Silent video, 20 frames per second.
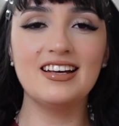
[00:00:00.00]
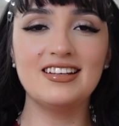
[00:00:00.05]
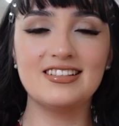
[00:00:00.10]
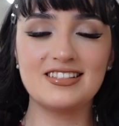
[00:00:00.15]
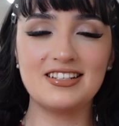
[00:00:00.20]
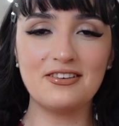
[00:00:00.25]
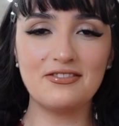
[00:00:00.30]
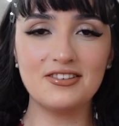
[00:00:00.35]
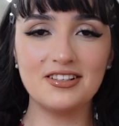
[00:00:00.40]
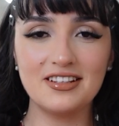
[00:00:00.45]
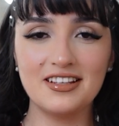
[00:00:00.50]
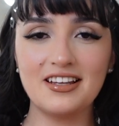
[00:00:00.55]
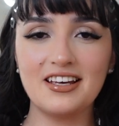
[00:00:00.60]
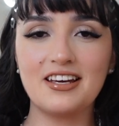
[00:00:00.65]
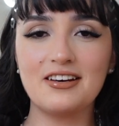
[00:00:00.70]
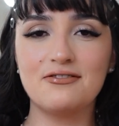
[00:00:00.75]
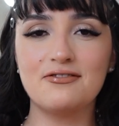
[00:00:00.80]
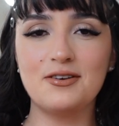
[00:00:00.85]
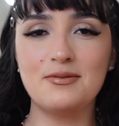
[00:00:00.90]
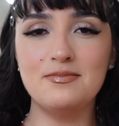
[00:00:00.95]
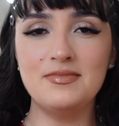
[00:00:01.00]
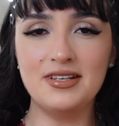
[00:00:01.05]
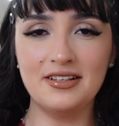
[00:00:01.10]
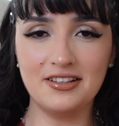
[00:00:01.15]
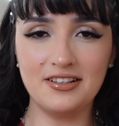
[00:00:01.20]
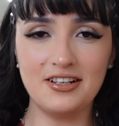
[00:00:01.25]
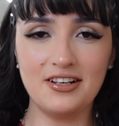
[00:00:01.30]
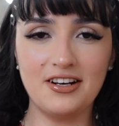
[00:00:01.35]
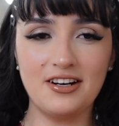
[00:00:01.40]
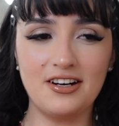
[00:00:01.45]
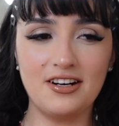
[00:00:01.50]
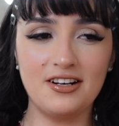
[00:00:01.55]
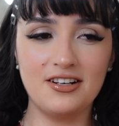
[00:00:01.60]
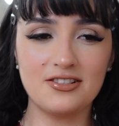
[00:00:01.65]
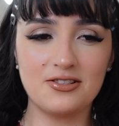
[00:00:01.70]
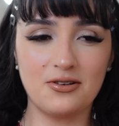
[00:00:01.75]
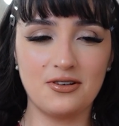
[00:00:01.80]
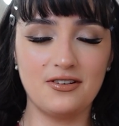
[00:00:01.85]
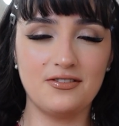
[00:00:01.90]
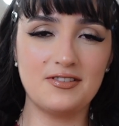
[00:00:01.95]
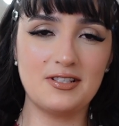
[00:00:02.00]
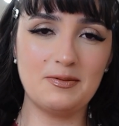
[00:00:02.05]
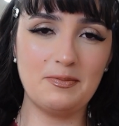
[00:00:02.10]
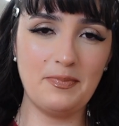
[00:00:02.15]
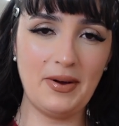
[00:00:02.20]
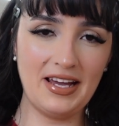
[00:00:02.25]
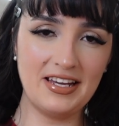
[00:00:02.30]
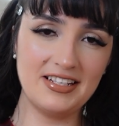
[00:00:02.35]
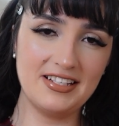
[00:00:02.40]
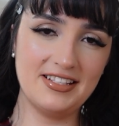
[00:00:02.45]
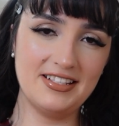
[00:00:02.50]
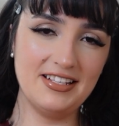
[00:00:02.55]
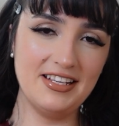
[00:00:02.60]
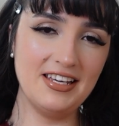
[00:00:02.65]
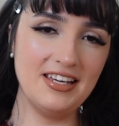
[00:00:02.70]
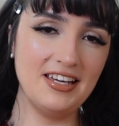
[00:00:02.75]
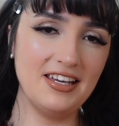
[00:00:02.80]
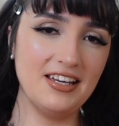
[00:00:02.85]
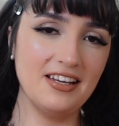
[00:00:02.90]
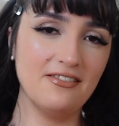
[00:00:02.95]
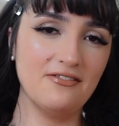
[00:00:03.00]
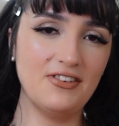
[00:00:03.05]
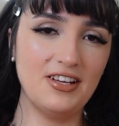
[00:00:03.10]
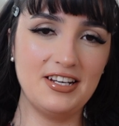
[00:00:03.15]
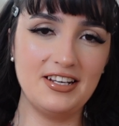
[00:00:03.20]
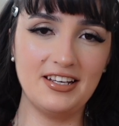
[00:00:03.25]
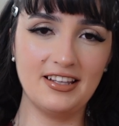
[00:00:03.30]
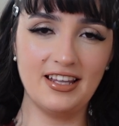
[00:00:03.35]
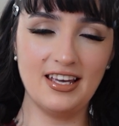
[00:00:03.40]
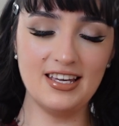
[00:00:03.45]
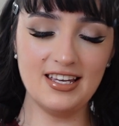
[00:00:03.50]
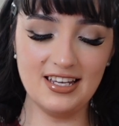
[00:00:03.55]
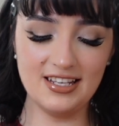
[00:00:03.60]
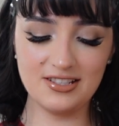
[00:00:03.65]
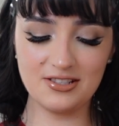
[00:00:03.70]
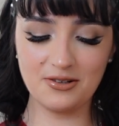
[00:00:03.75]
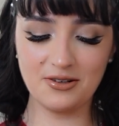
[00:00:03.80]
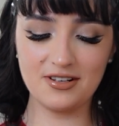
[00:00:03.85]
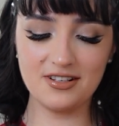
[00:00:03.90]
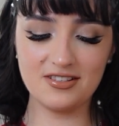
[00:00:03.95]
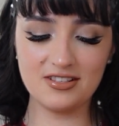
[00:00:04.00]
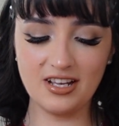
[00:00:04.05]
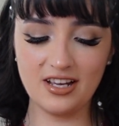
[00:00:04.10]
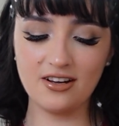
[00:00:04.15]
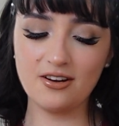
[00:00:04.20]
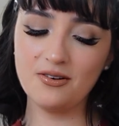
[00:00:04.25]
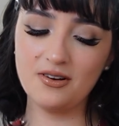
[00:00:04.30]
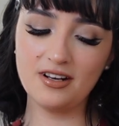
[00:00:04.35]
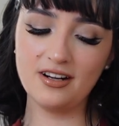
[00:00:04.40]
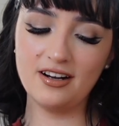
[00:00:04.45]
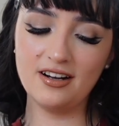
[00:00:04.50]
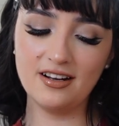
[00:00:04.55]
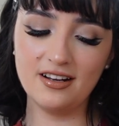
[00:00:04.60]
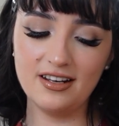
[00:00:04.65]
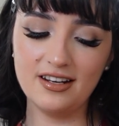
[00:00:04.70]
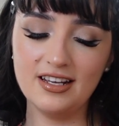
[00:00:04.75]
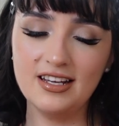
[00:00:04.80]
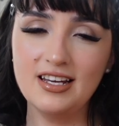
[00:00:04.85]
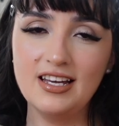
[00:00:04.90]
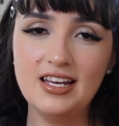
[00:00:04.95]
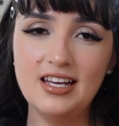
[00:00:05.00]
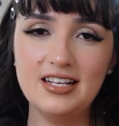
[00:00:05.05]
It's definitely like a familiar sort of spicy vanilla-y sort of scent going on.